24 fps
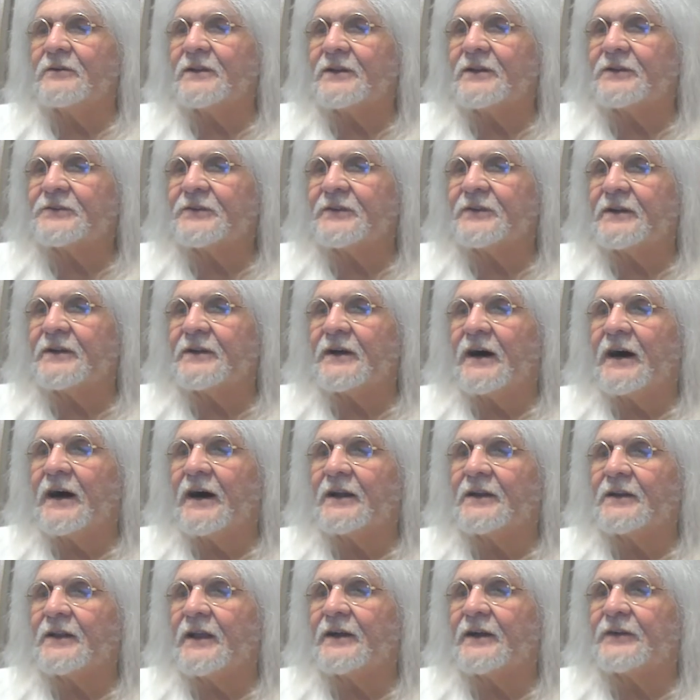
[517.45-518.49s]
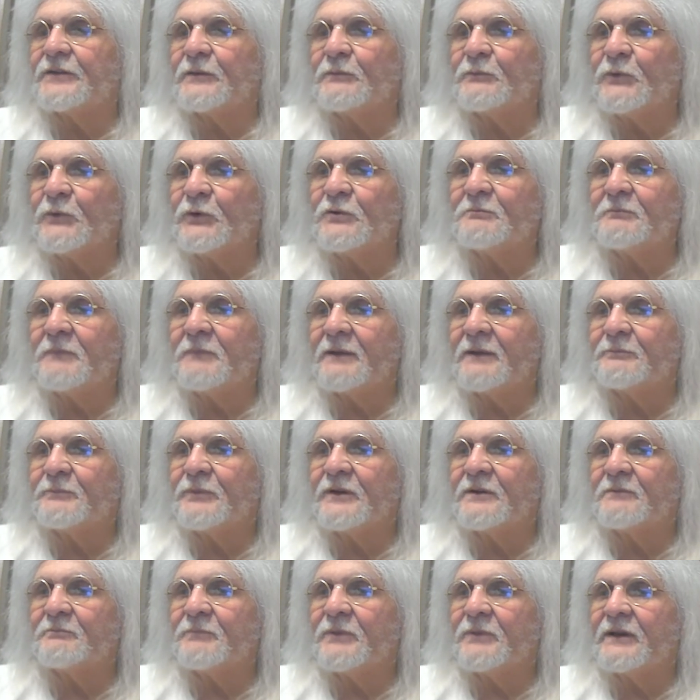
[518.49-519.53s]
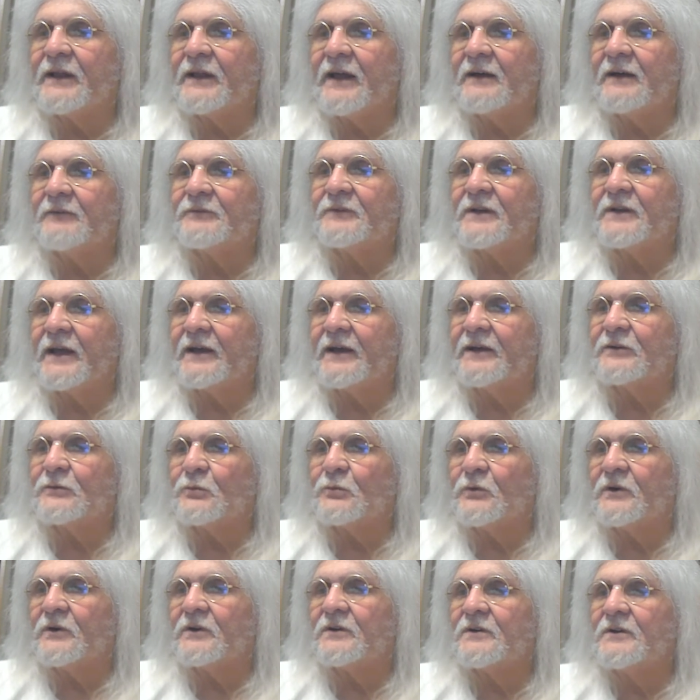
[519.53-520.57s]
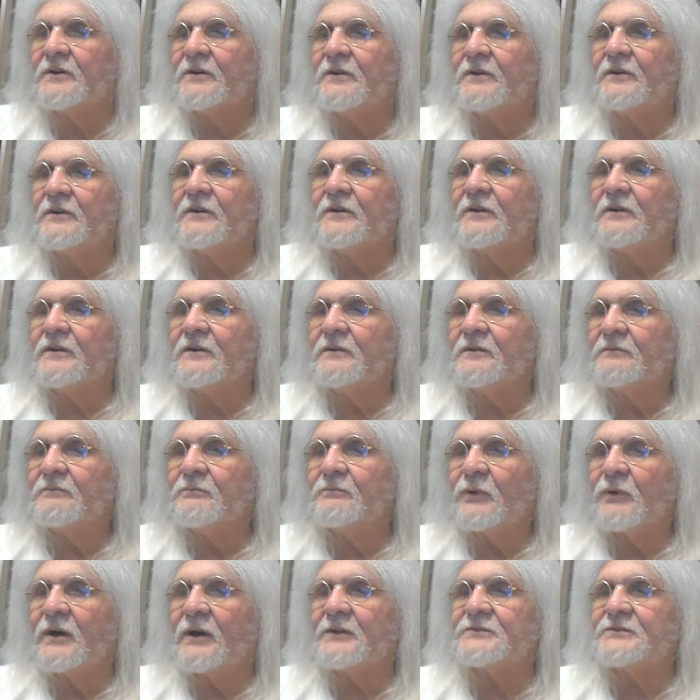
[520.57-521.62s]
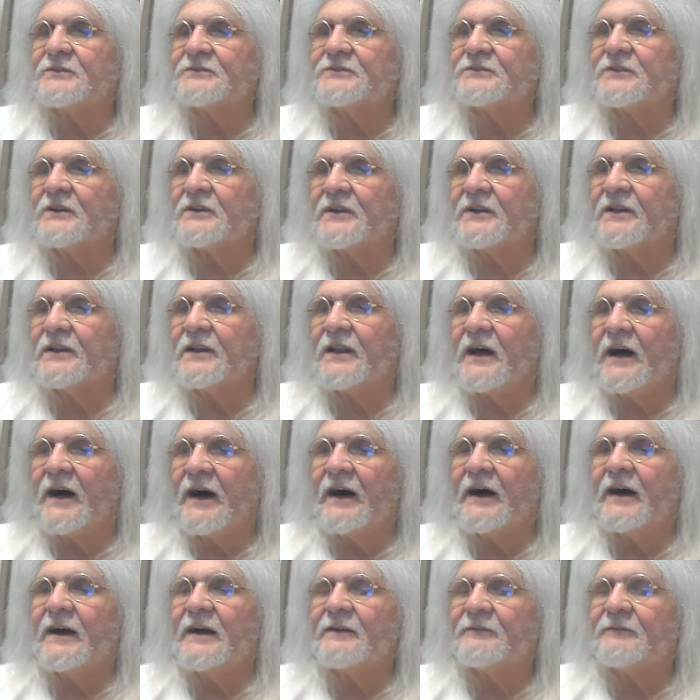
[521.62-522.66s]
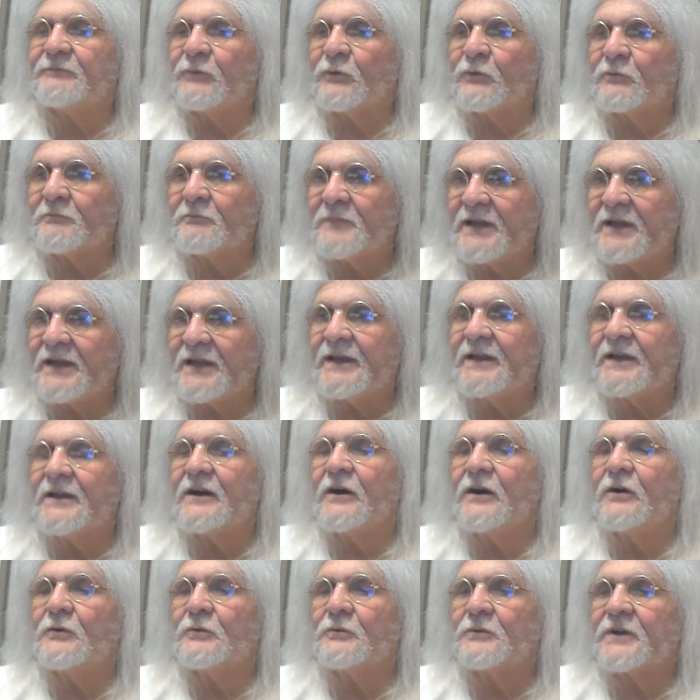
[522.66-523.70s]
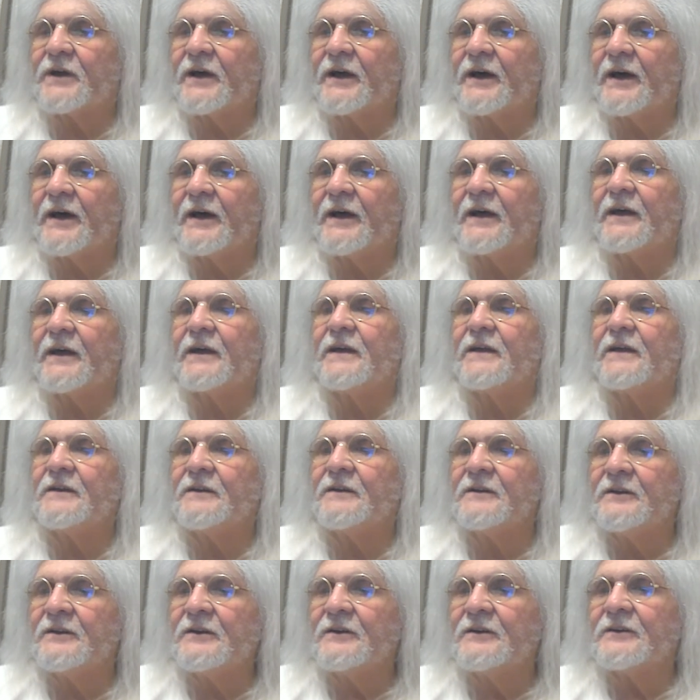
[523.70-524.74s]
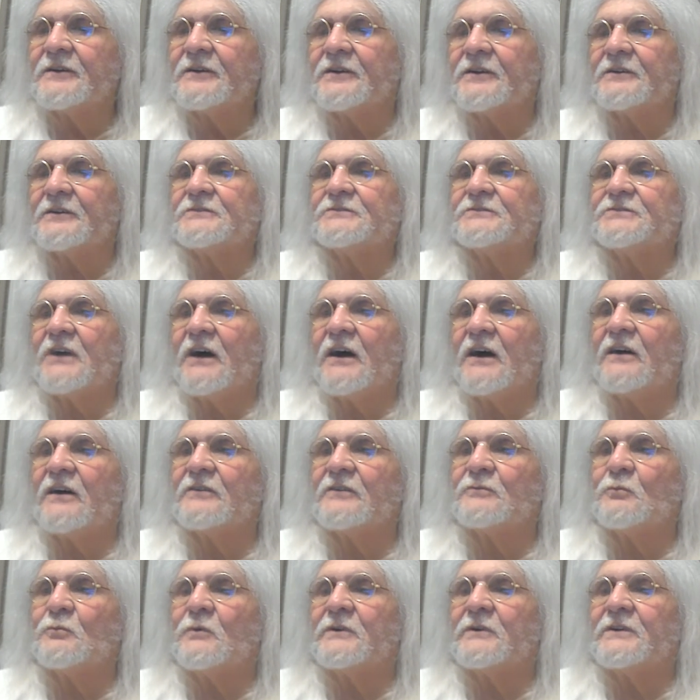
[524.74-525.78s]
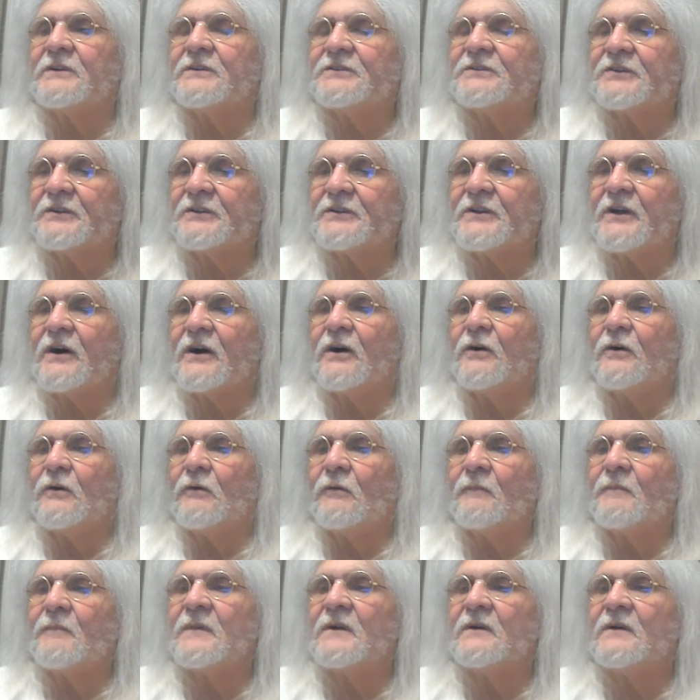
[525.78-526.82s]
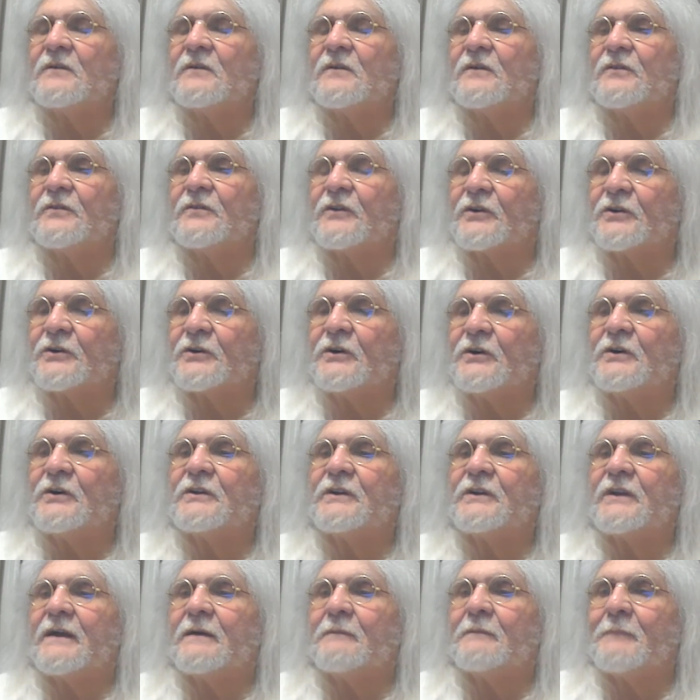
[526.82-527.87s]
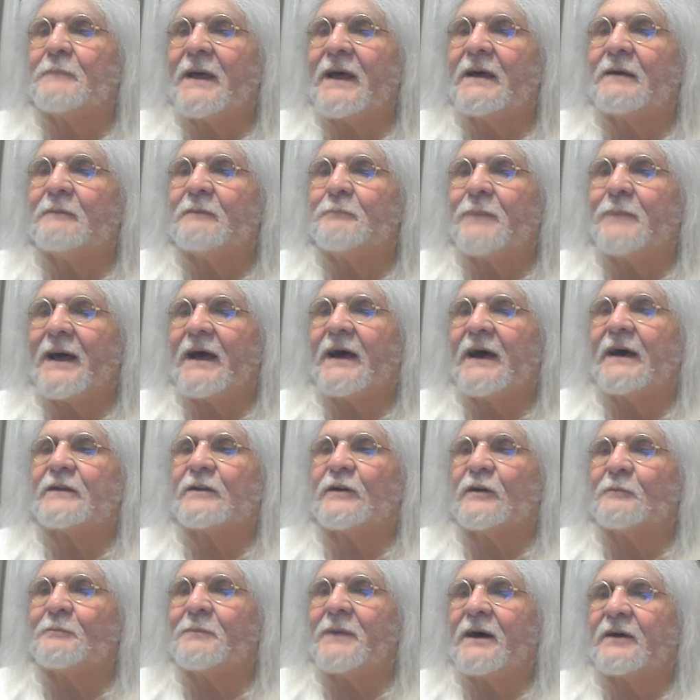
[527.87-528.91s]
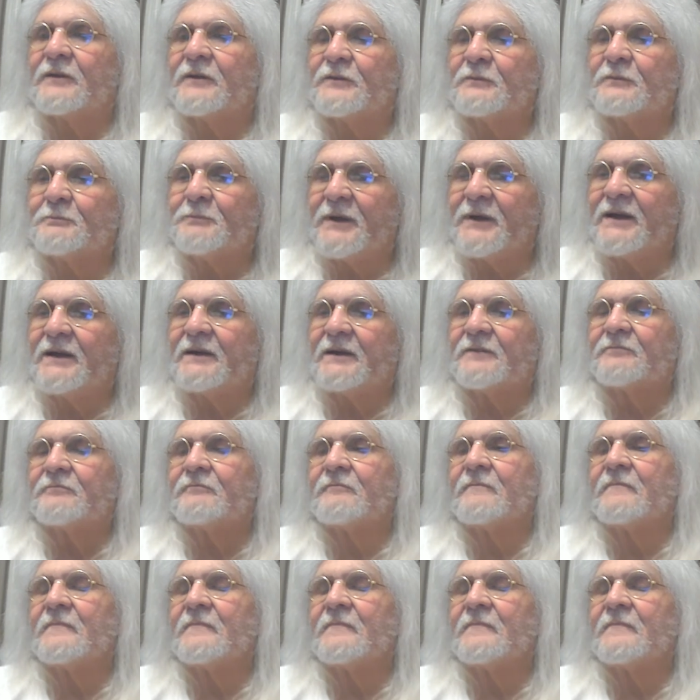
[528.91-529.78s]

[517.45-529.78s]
Let's see. I like the Moon Man pin, but haven't had one. Price is a little high for me. Okay, because John wanted to know the good and bad about the pen.